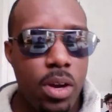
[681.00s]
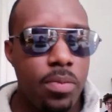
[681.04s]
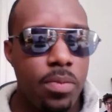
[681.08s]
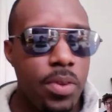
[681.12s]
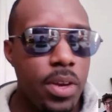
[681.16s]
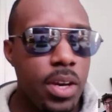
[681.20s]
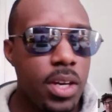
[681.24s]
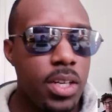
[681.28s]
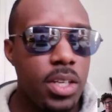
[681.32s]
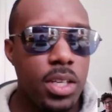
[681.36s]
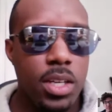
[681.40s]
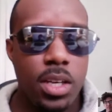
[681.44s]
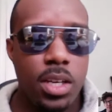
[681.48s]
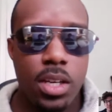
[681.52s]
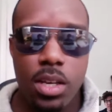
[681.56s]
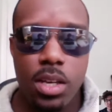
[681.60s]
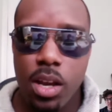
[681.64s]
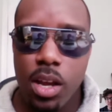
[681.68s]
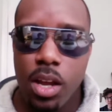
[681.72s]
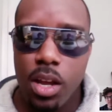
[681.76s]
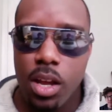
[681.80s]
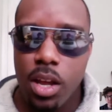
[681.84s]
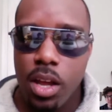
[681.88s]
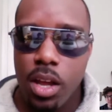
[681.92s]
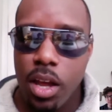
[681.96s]
fiction
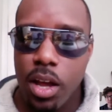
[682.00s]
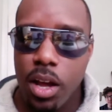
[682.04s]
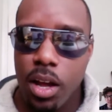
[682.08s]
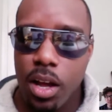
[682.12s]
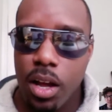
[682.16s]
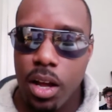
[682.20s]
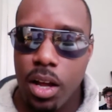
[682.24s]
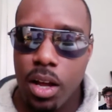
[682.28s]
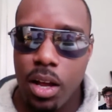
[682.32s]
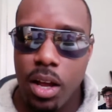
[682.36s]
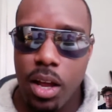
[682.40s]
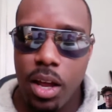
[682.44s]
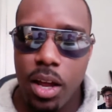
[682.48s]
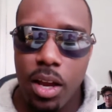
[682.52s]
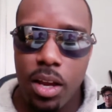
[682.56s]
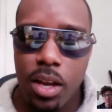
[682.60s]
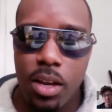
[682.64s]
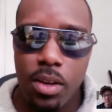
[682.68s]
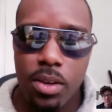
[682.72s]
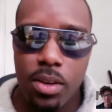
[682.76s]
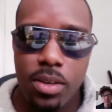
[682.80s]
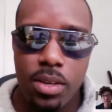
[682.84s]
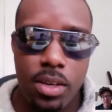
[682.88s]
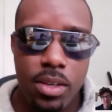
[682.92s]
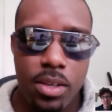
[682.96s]
uh,
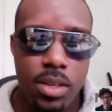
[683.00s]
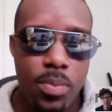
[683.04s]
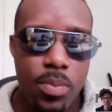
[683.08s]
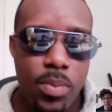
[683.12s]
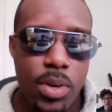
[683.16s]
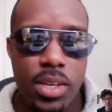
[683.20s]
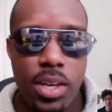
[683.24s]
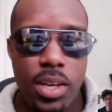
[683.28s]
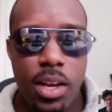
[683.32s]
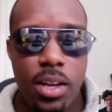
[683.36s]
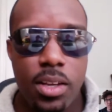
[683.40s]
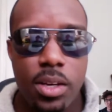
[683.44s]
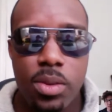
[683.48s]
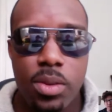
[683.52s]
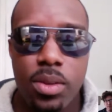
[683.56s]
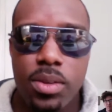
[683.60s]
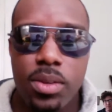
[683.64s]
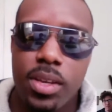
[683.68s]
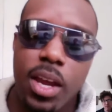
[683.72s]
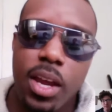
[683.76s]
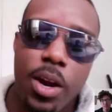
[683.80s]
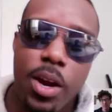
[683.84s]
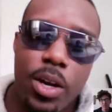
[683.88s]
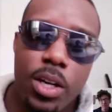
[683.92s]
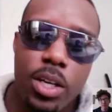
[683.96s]
and somebody tells you this
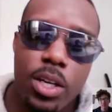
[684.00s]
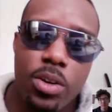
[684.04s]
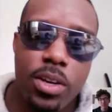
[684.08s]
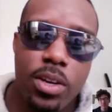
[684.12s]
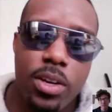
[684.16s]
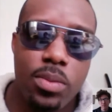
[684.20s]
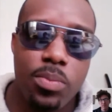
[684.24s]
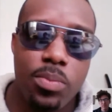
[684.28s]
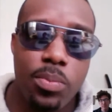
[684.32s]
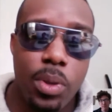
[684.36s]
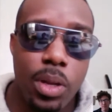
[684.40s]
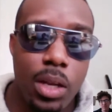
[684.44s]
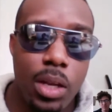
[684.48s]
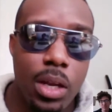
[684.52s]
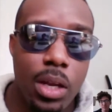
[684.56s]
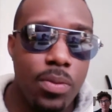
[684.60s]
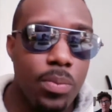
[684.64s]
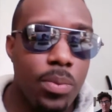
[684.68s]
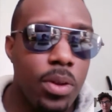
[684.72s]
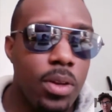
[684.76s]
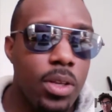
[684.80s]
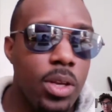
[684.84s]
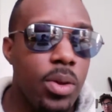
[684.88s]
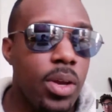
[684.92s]
character isn't believable,